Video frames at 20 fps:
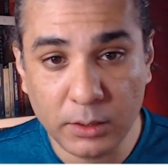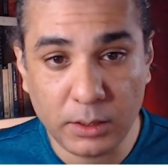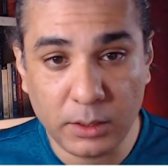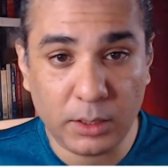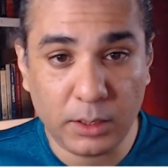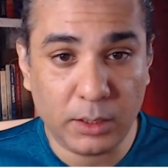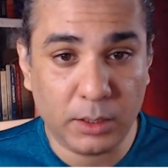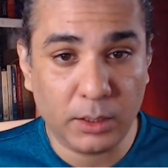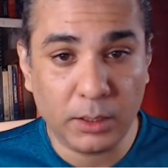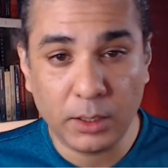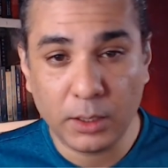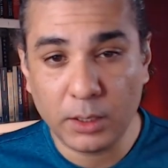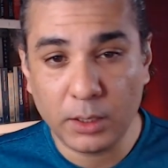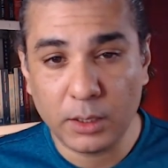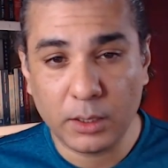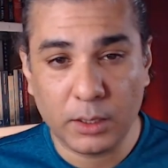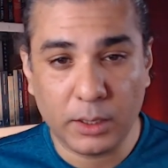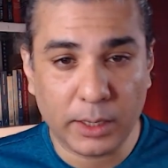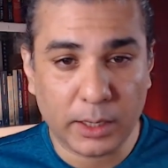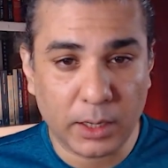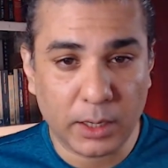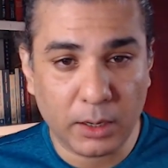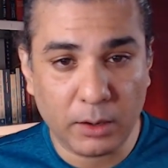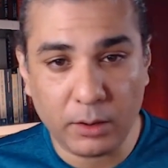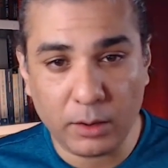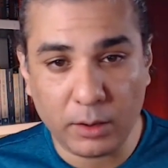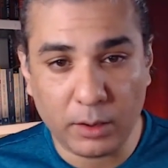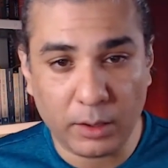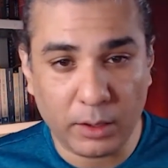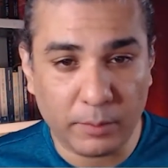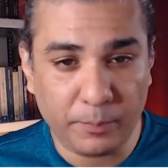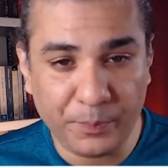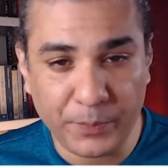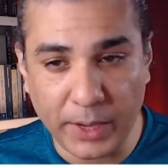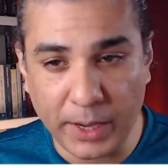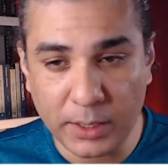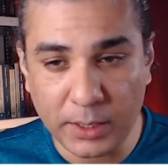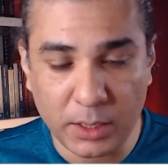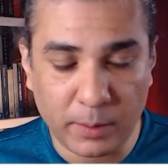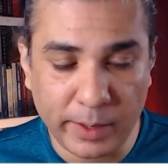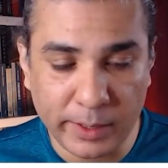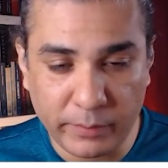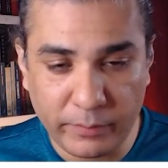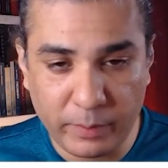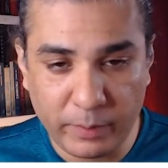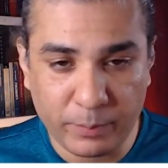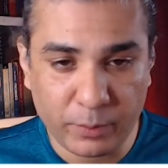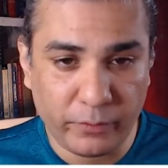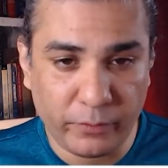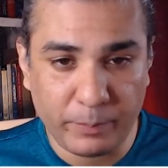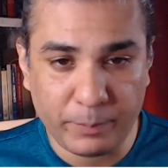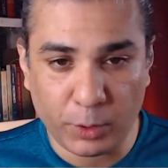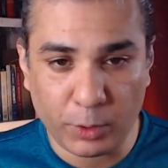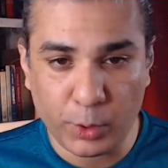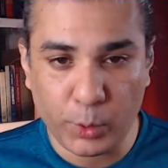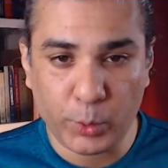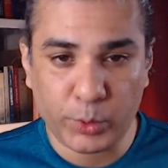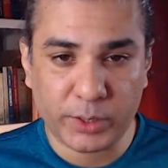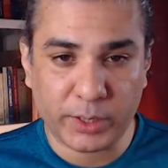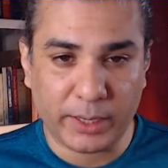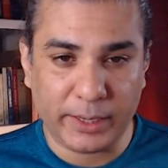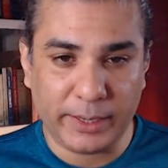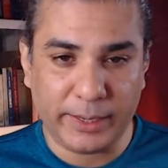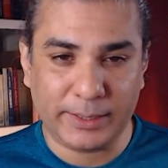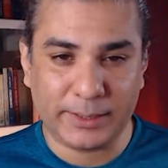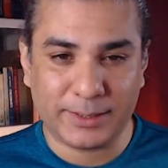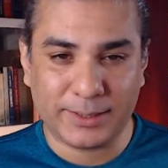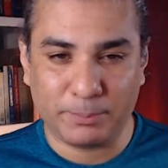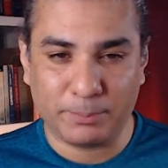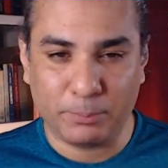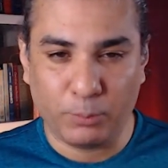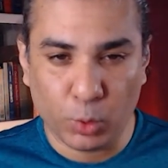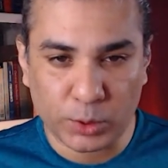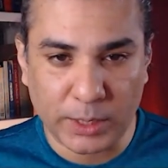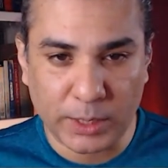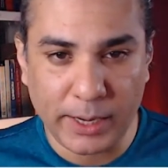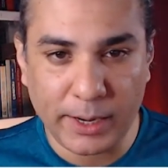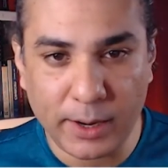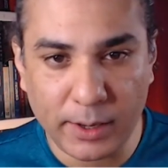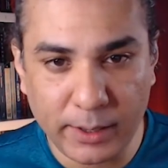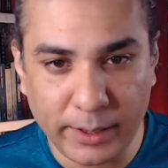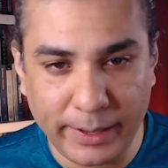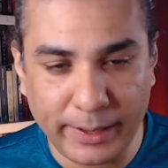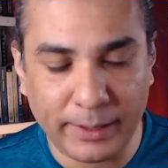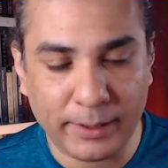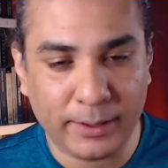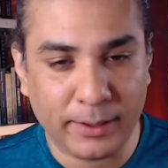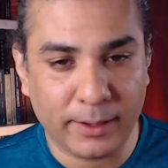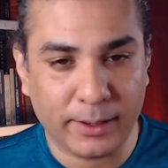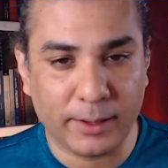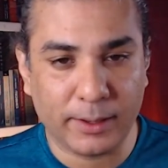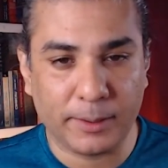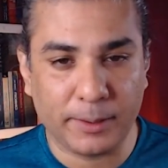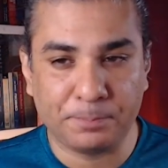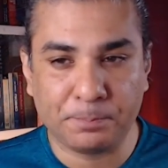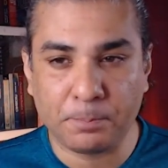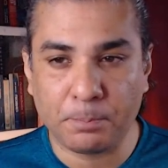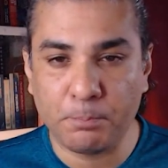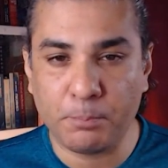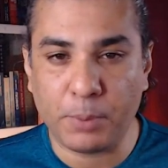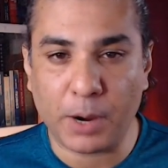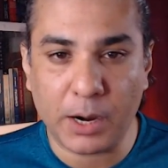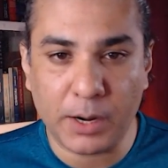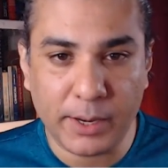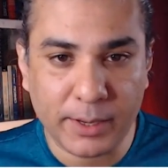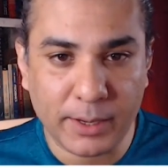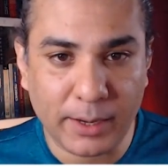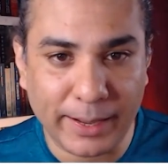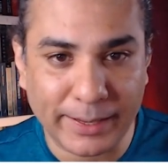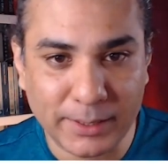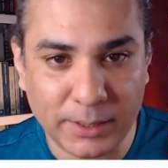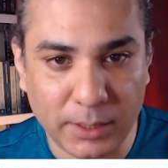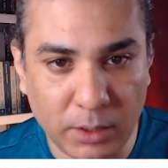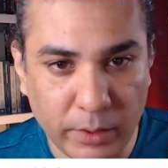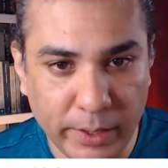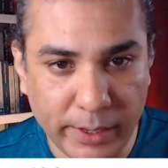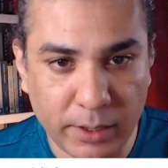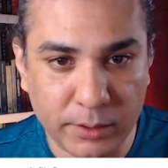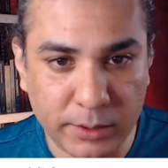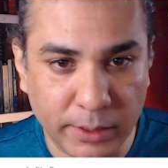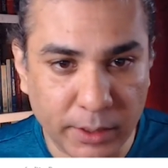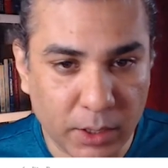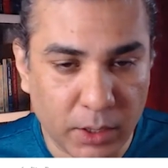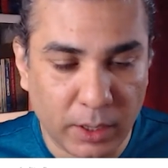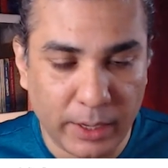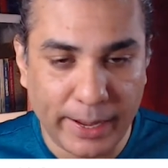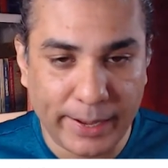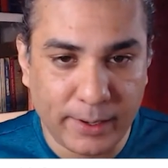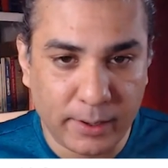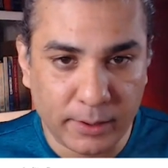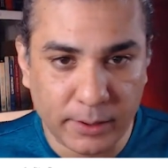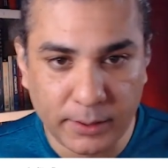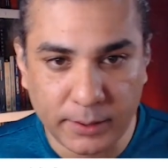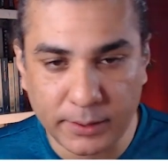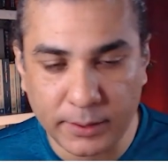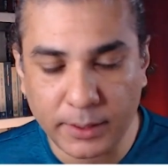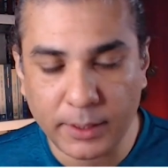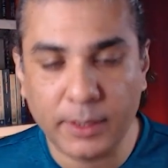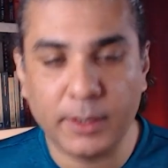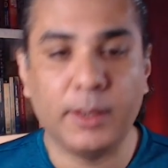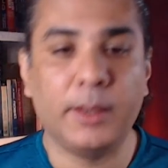The little antimatter we, we produce is mostly done in uh, particle accelerators and colliders